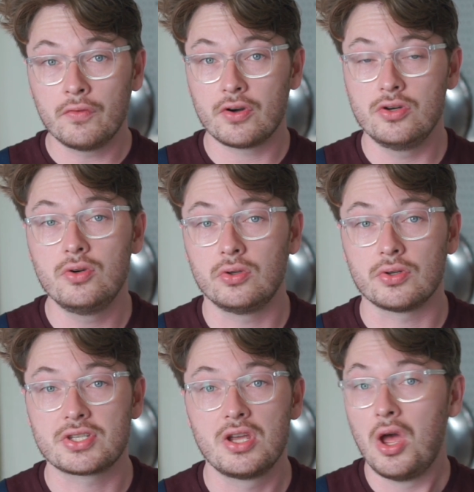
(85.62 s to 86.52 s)
over
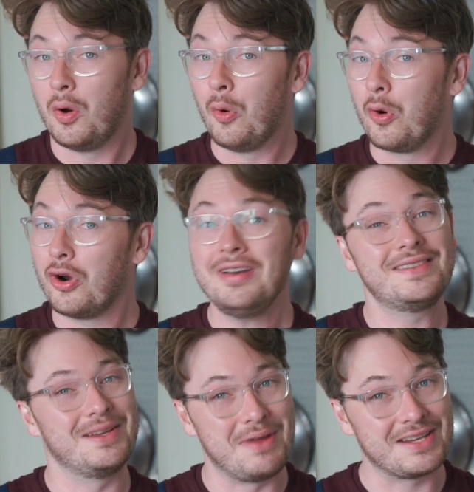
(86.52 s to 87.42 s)
noodles, or
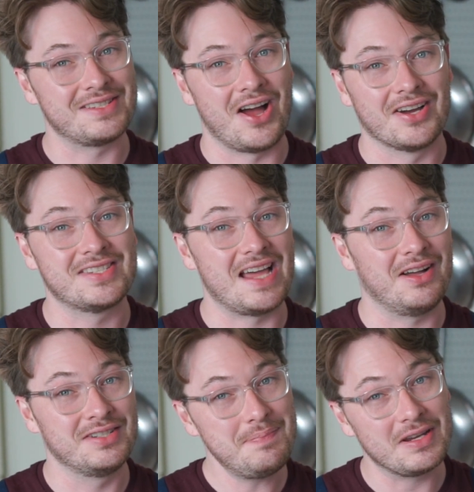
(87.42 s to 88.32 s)
to make
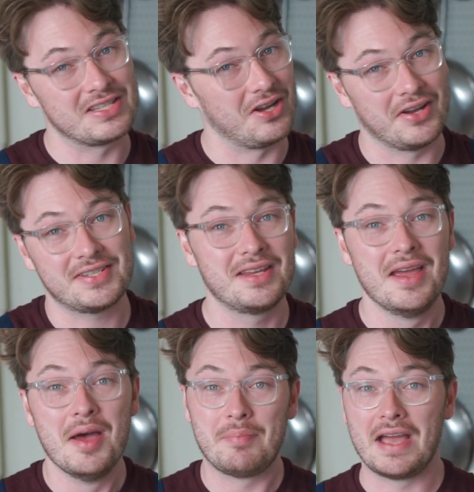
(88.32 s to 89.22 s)
Zhong-style dipping sauce
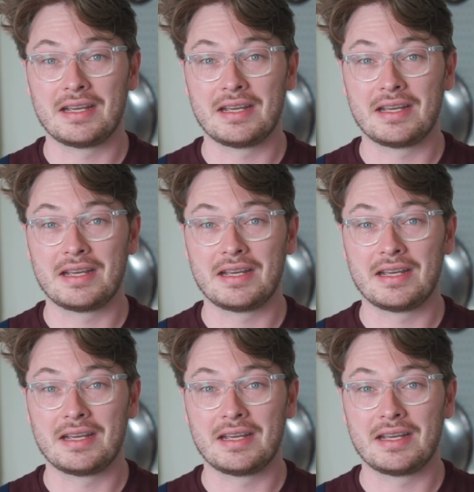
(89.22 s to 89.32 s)
by